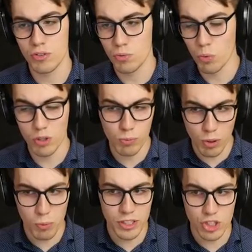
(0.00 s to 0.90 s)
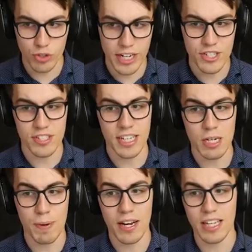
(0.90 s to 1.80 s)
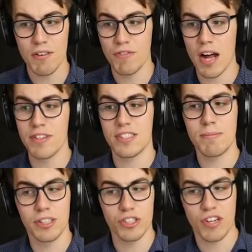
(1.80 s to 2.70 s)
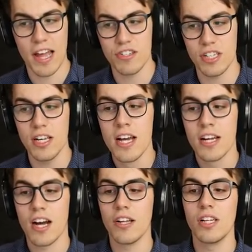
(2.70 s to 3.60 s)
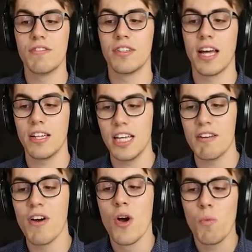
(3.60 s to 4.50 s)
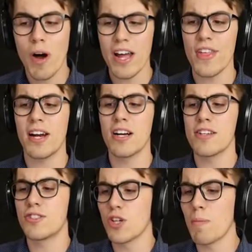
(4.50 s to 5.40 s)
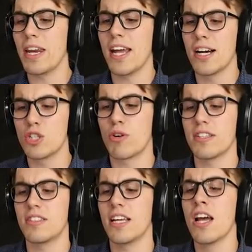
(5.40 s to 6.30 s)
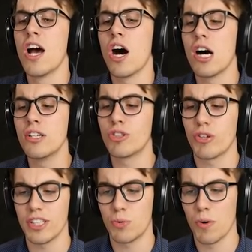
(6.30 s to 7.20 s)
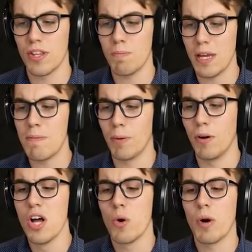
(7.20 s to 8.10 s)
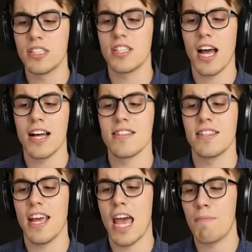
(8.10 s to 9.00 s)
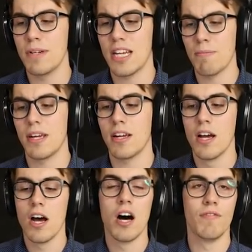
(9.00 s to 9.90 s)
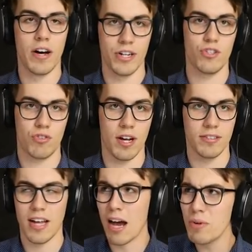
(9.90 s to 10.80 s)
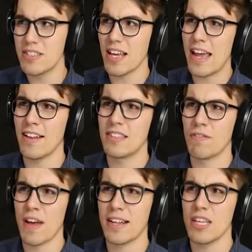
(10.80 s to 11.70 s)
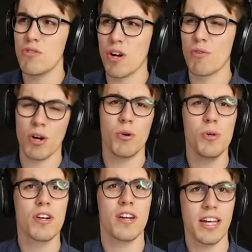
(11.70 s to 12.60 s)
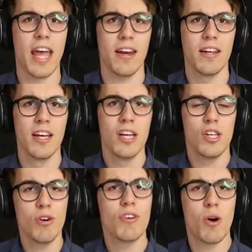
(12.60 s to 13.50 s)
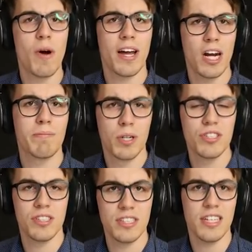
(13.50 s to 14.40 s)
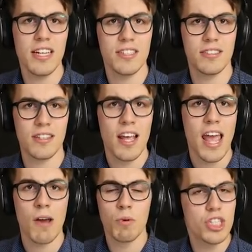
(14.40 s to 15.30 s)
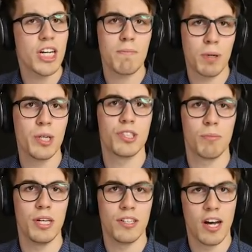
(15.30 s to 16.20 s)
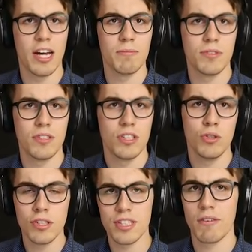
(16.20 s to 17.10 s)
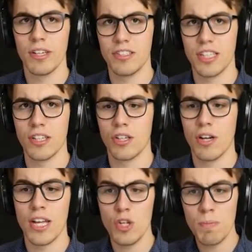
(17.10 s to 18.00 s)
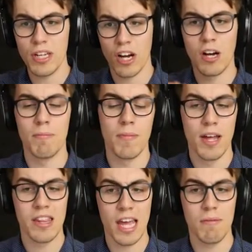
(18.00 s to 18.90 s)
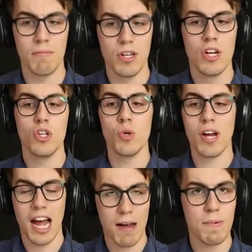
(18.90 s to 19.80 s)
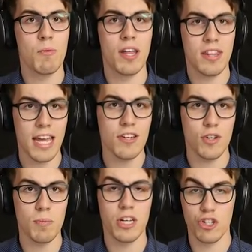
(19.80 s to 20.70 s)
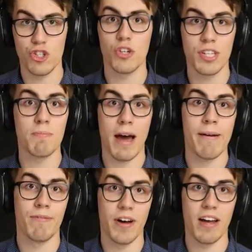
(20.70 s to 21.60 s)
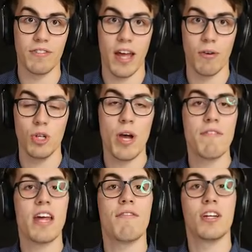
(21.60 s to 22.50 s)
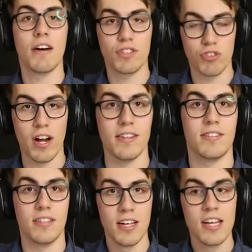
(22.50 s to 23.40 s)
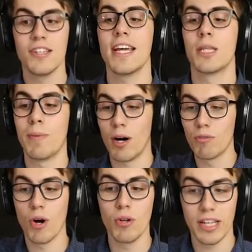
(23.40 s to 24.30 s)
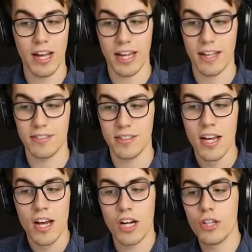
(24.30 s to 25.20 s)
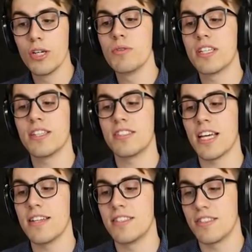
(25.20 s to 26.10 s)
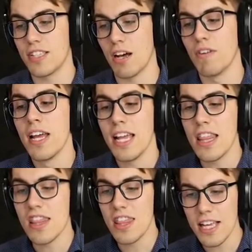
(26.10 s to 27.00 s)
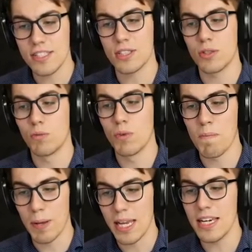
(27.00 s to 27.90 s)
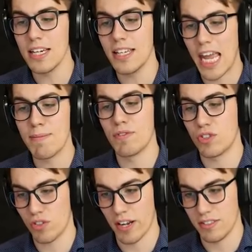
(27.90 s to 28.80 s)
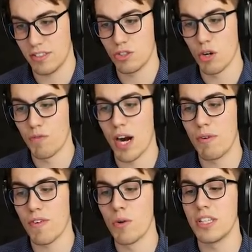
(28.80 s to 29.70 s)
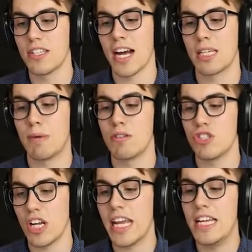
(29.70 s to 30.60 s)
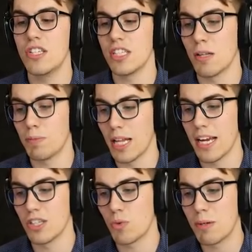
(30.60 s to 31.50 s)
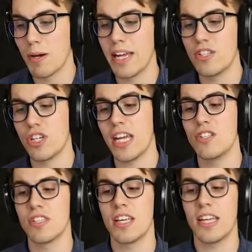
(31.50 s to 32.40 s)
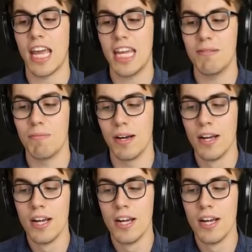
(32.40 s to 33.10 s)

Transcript: World War I trenches independently evolved a similar strategy called live and let live, why then are there so many untrusting, untrustworthy people? What's causing the epidemic of untrust? I would say it's the fact that you don't know who you're gonna get. You don't know what kind of person this is. And once you get burned so many times, you just get really cynical and you become them you copy what they do because you're in the bottom five now. You have to have enough trust to get the ball rolling, I guess. A clue's in the sentence itself. In this repeated game of trust, so far we've only talked about change in the players. What about a change in the game?